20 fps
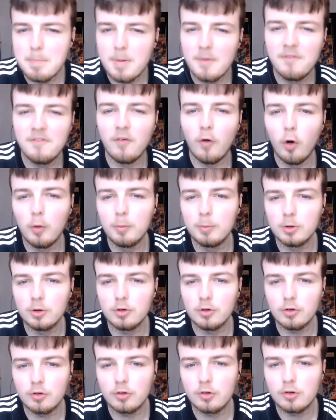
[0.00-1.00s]

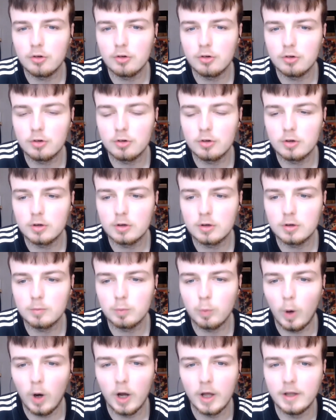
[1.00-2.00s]
performance
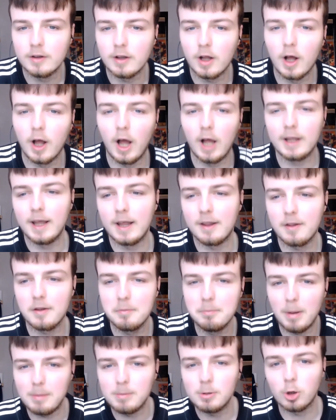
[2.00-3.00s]
wise, I guess
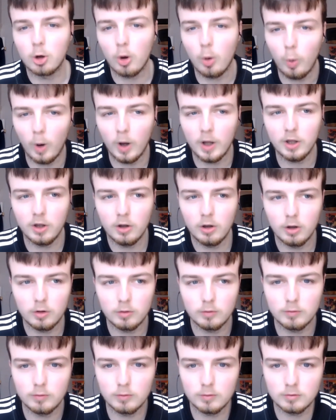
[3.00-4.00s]
is maybe not quite the
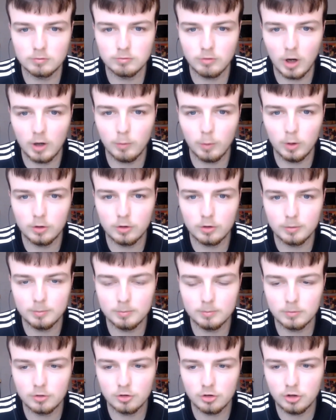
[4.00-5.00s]
right word
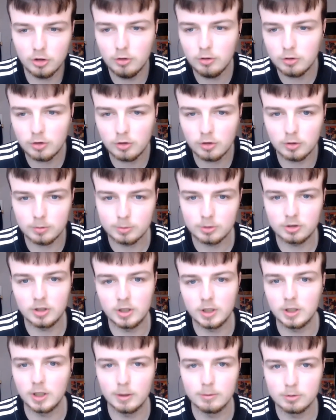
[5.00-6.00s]
to use, because
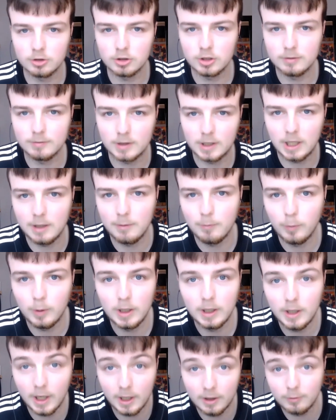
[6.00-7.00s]
obviously it was another game
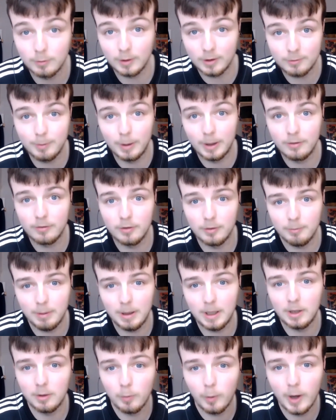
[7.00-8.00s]
where, as we expected,
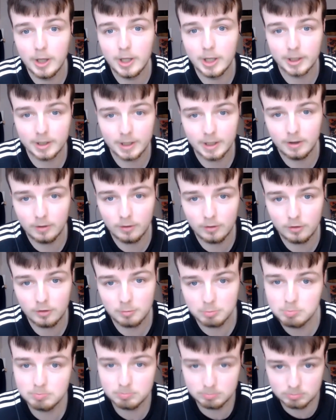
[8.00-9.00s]
being away against